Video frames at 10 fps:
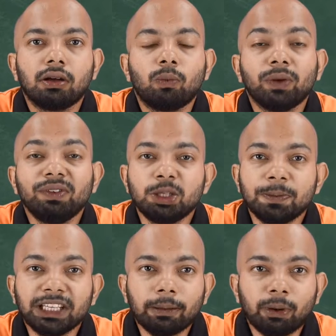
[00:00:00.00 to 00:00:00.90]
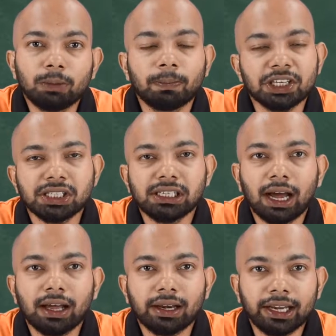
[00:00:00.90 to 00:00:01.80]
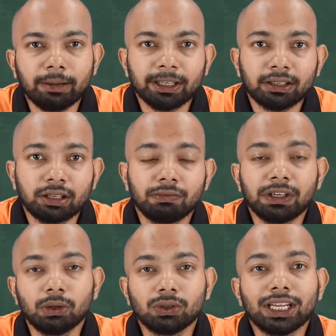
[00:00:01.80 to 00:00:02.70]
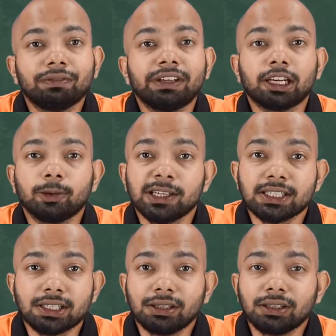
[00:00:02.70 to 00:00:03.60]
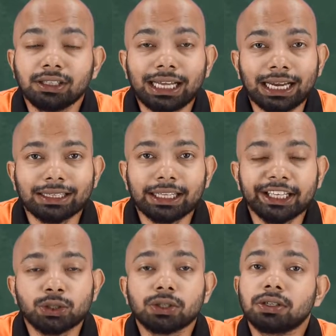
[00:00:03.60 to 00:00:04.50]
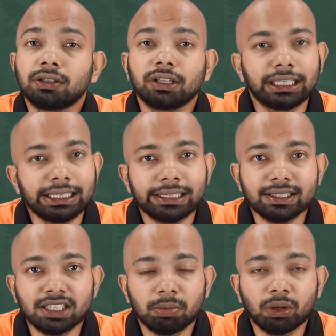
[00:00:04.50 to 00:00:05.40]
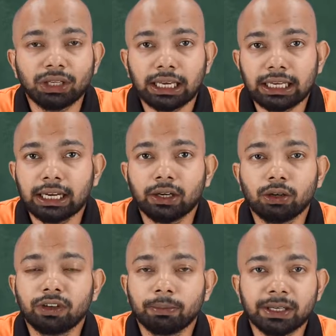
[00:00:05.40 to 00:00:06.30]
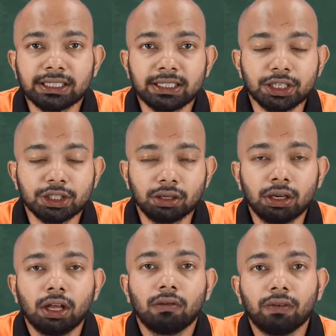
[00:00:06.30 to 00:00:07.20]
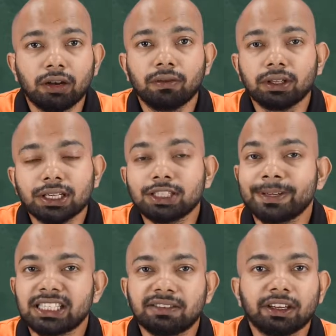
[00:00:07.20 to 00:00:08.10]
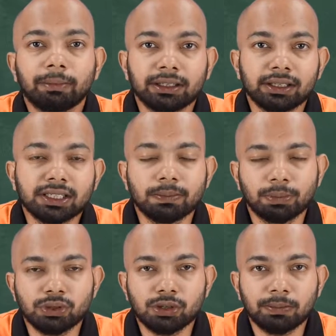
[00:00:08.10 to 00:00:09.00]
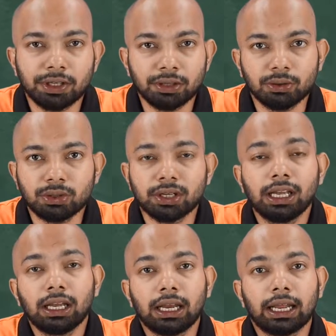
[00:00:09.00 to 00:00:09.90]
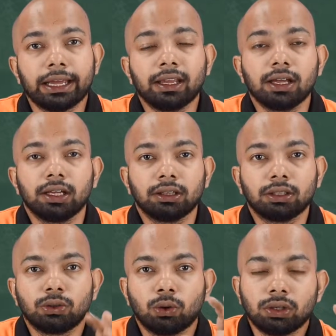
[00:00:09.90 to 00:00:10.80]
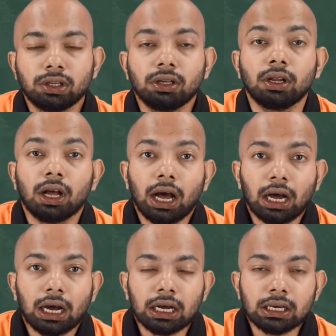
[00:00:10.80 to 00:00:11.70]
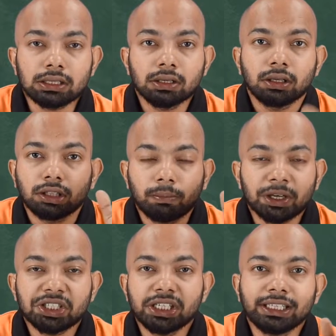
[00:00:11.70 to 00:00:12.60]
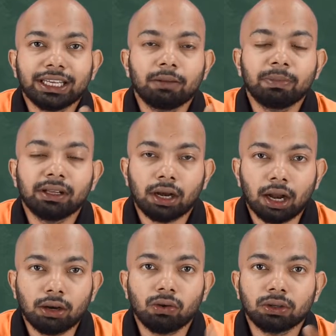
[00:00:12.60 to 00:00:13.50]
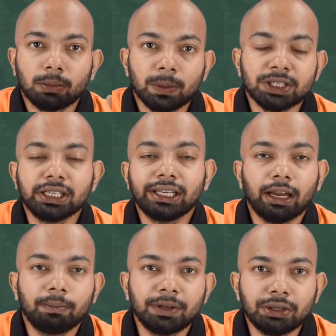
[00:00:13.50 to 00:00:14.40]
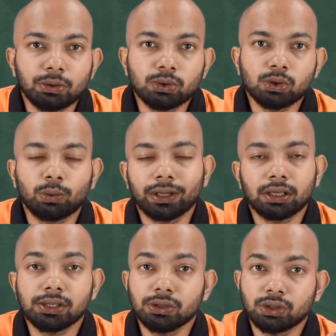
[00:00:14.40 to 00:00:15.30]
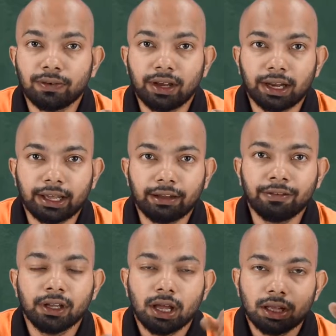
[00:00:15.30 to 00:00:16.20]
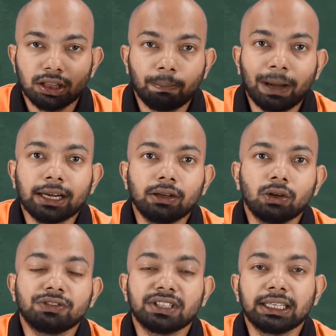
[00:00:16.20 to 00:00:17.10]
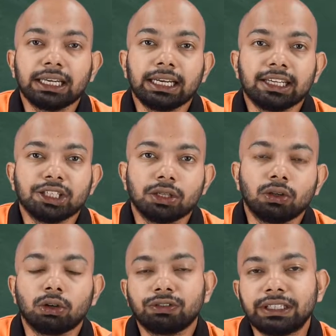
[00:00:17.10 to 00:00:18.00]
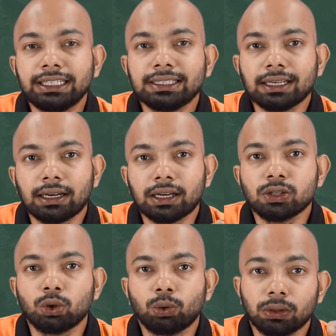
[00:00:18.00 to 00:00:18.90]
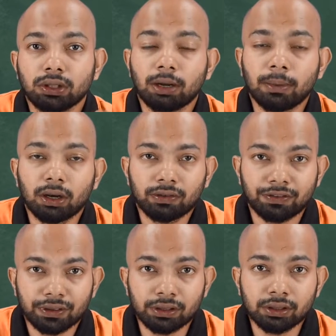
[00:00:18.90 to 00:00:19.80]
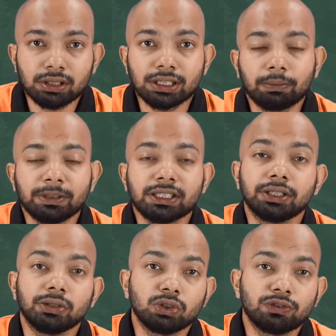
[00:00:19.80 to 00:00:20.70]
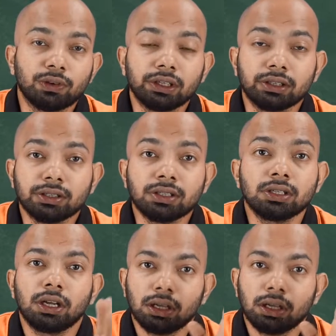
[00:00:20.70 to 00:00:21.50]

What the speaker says: When we speak about machine hour rate method, we know that we require certain categories or certain details about any kind of depreciation whenever this specific method is supposed to be used, like the total hours the machine can be run or the machine can be used over its useful life, the pattern of segregation of these hours over the above years, that means the useful years.